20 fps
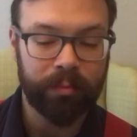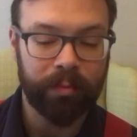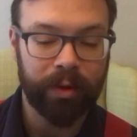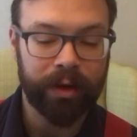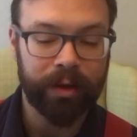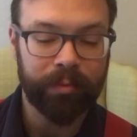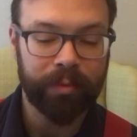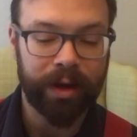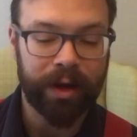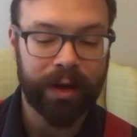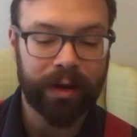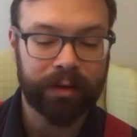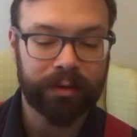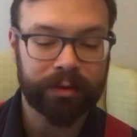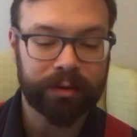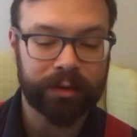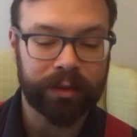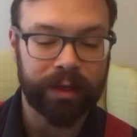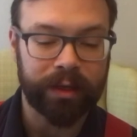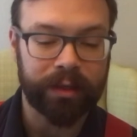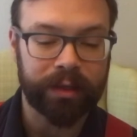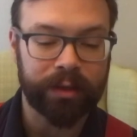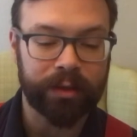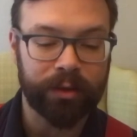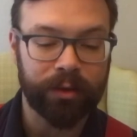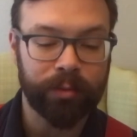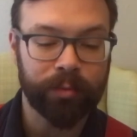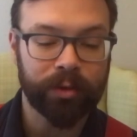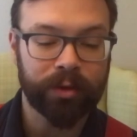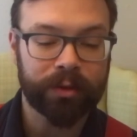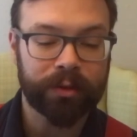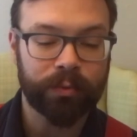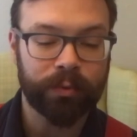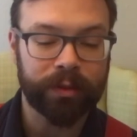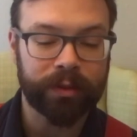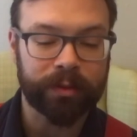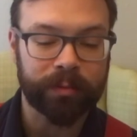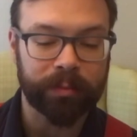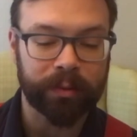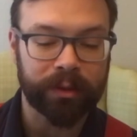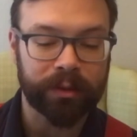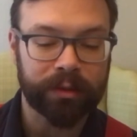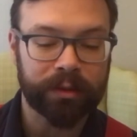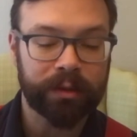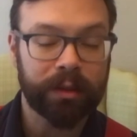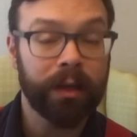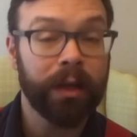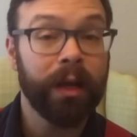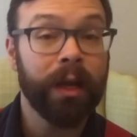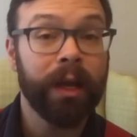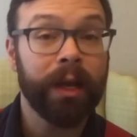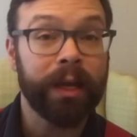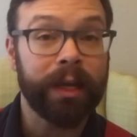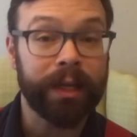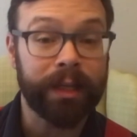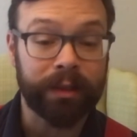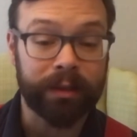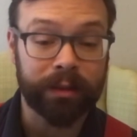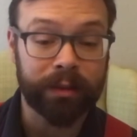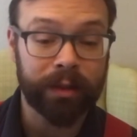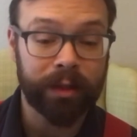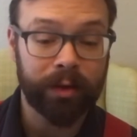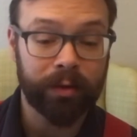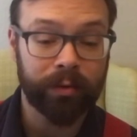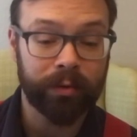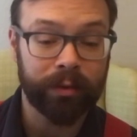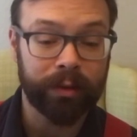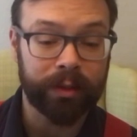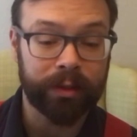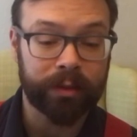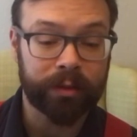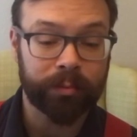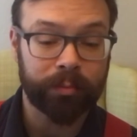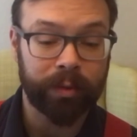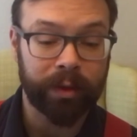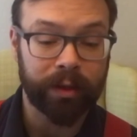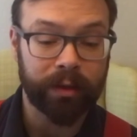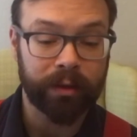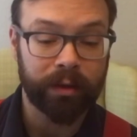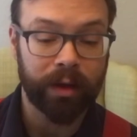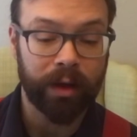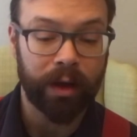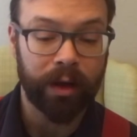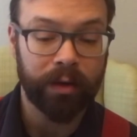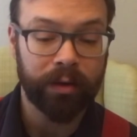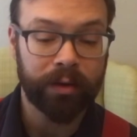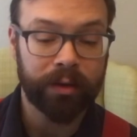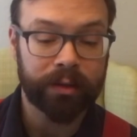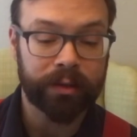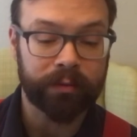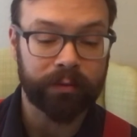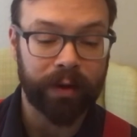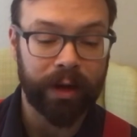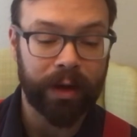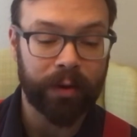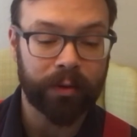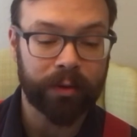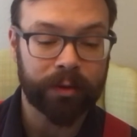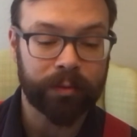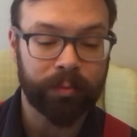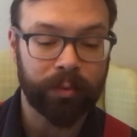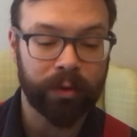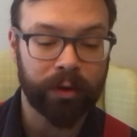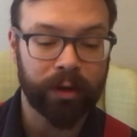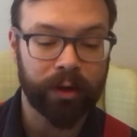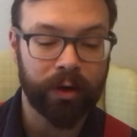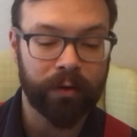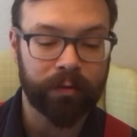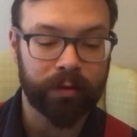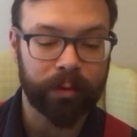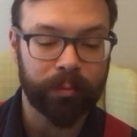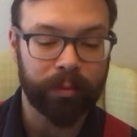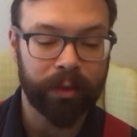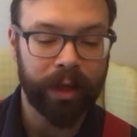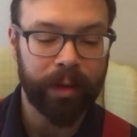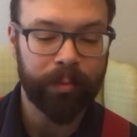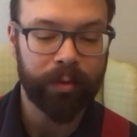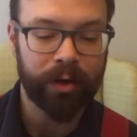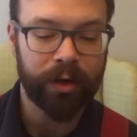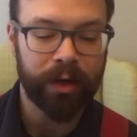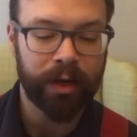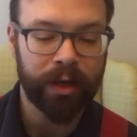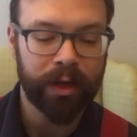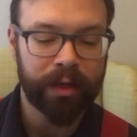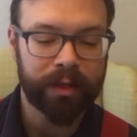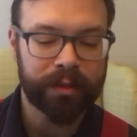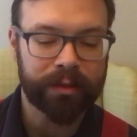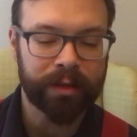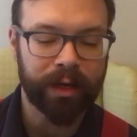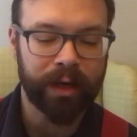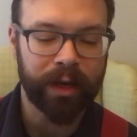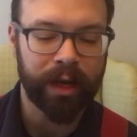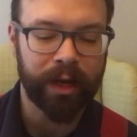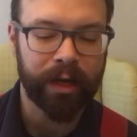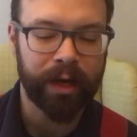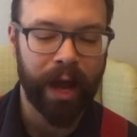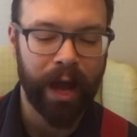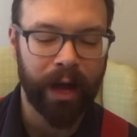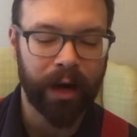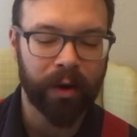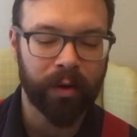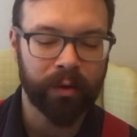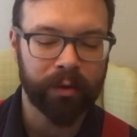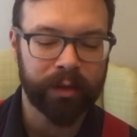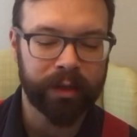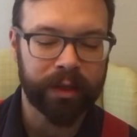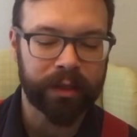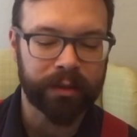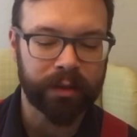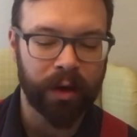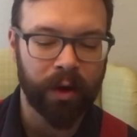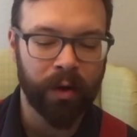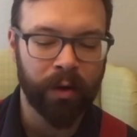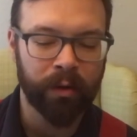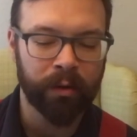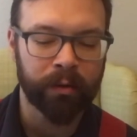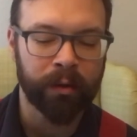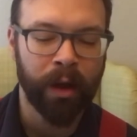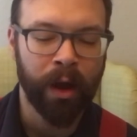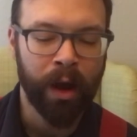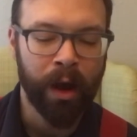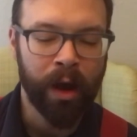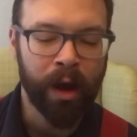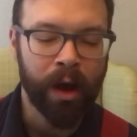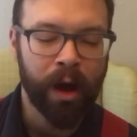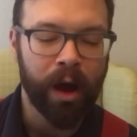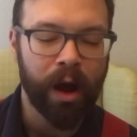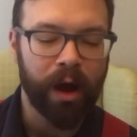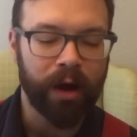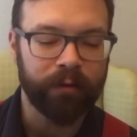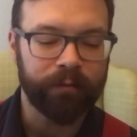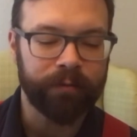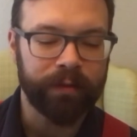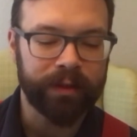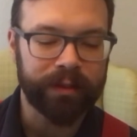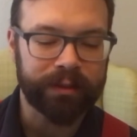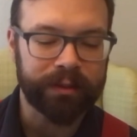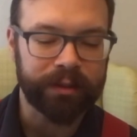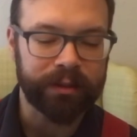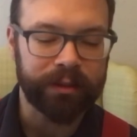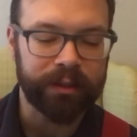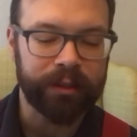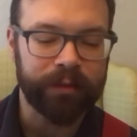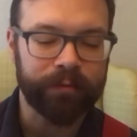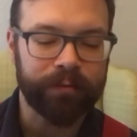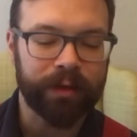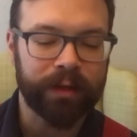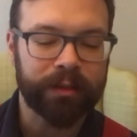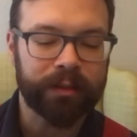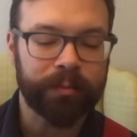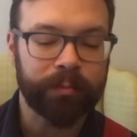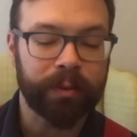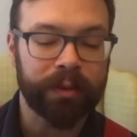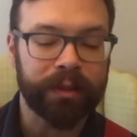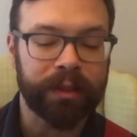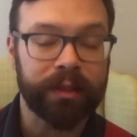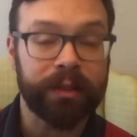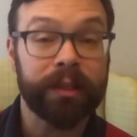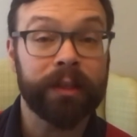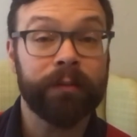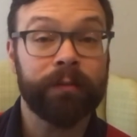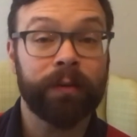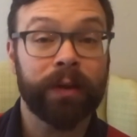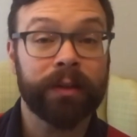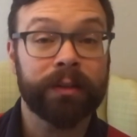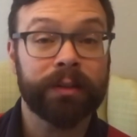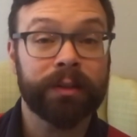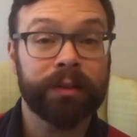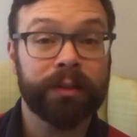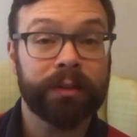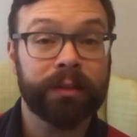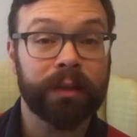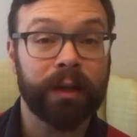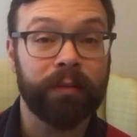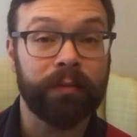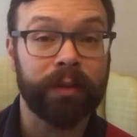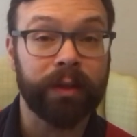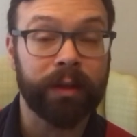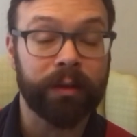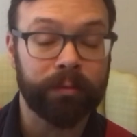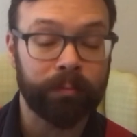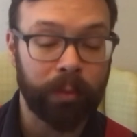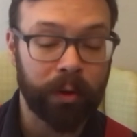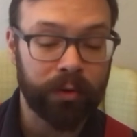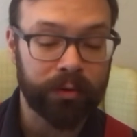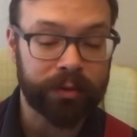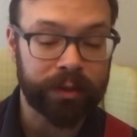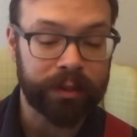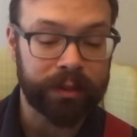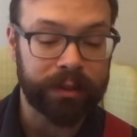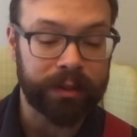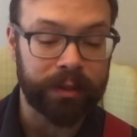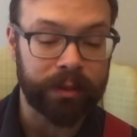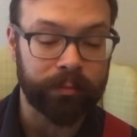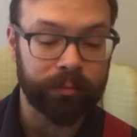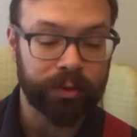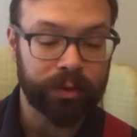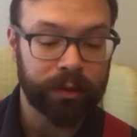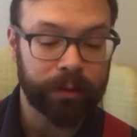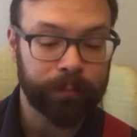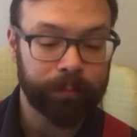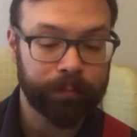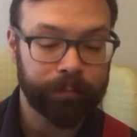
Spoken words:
many miles, and did numerous wind sprints. He literally spent hundreds of hours poring over the playbook, studying not only his own offense and defense, but the defenses of the opposing teams.